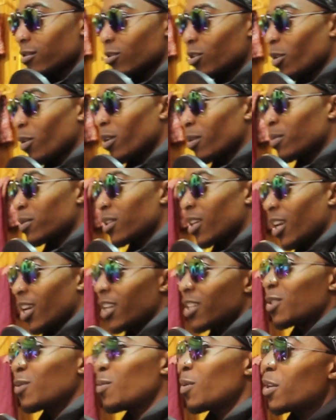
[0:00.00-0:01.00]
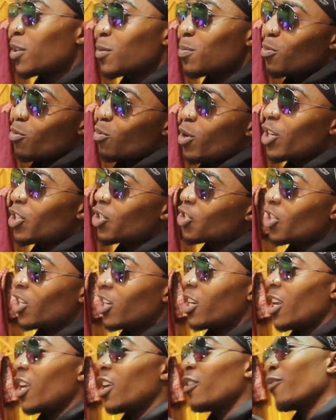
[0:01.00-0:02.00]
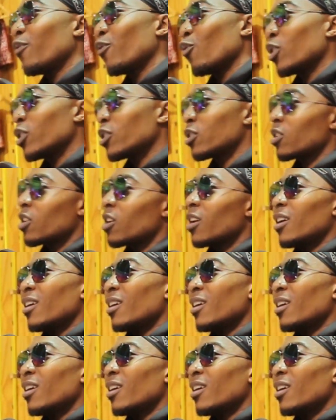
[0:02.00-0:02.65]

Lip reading: You get what I'm saying? Inspiration and influence.